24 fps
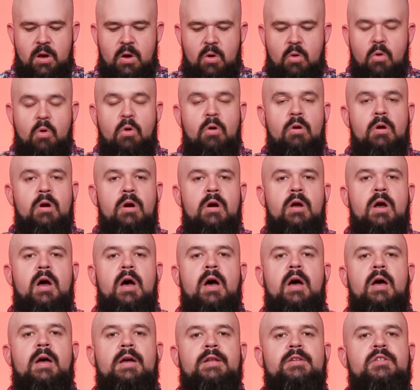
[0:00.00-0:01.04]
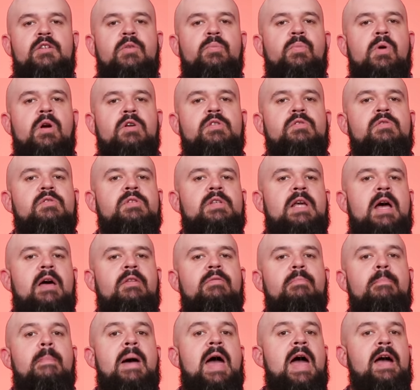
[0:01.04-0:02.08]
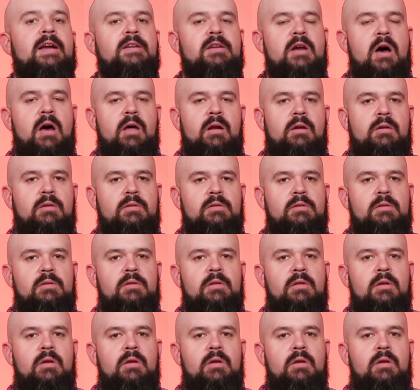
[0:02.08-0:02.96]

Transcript: Or, in some parts of the South, McDonald's.